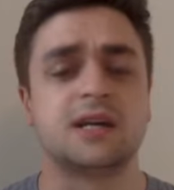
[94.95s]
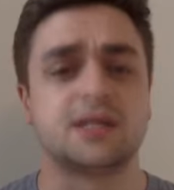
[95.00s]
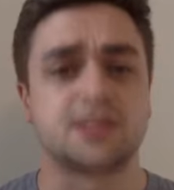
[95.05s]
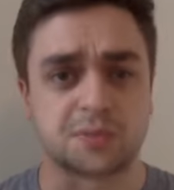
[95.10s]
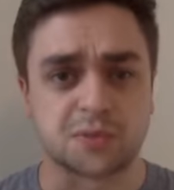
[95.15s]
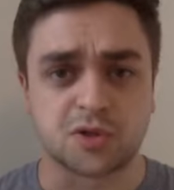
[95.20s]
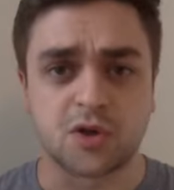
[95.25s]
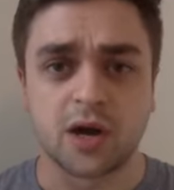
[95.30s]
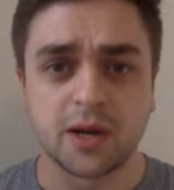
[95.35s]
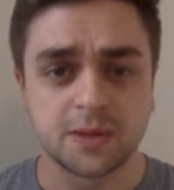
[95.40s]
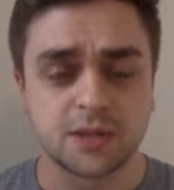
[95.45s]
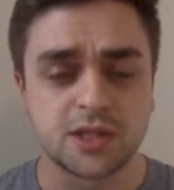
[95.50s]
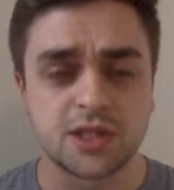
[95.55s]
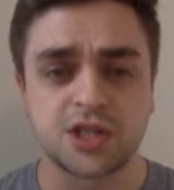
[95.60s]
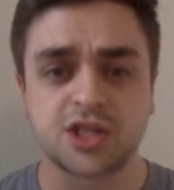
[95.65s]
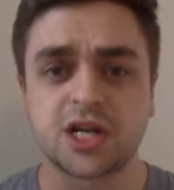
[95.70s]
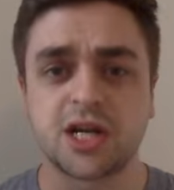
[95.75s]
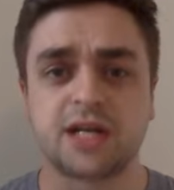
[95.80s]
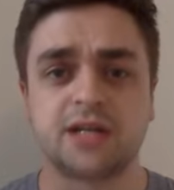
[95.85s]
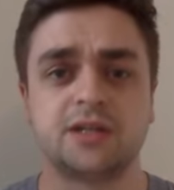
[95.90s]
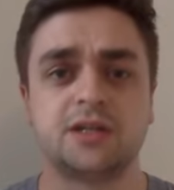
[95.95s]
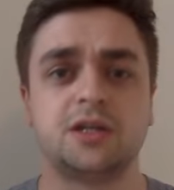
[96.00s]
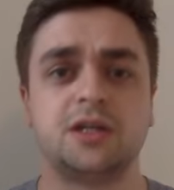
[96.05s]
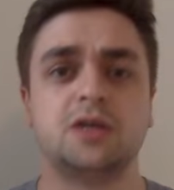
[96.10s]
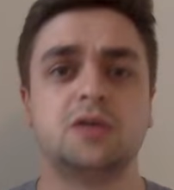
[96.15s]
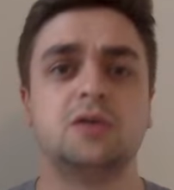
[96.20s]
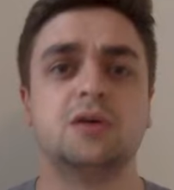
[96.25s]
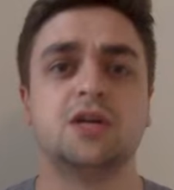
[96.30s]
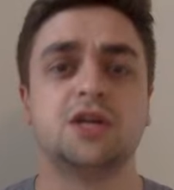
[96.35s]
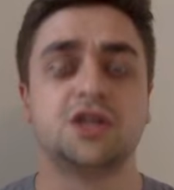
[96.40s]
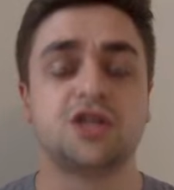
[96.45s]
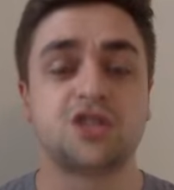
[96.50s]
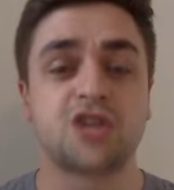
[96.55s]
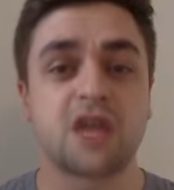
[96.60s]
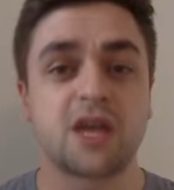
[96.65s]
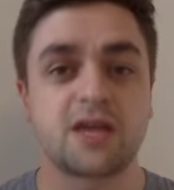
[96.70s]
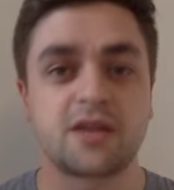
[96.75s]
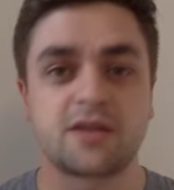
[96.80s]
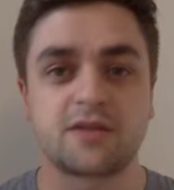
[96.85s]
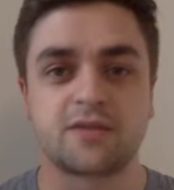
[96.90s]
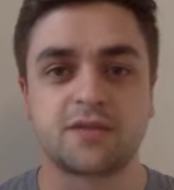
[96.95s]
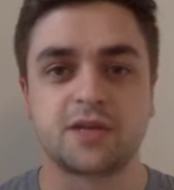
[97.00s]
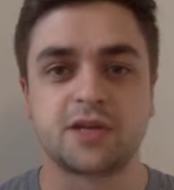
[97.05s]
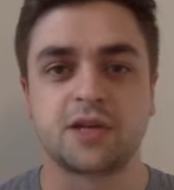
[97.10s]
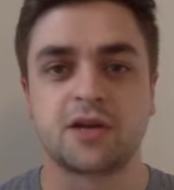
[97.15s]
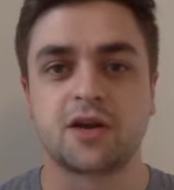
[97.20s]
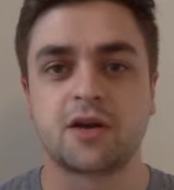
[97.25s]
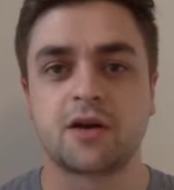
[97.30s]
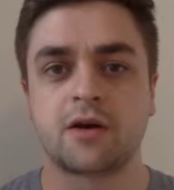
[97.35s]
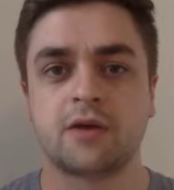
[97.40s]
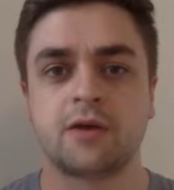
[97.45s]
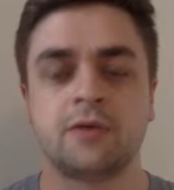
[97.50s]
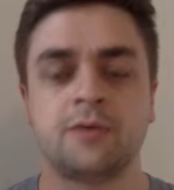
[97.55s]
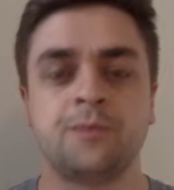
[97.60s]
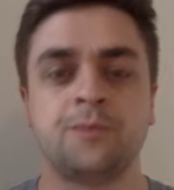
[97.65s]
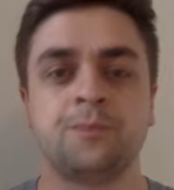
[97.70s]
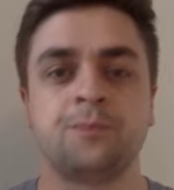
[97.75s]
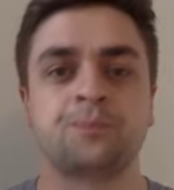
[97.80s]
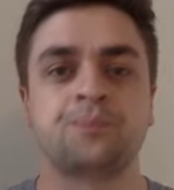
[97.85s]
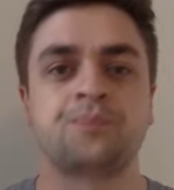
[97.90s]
subscribe to the channel, share that video.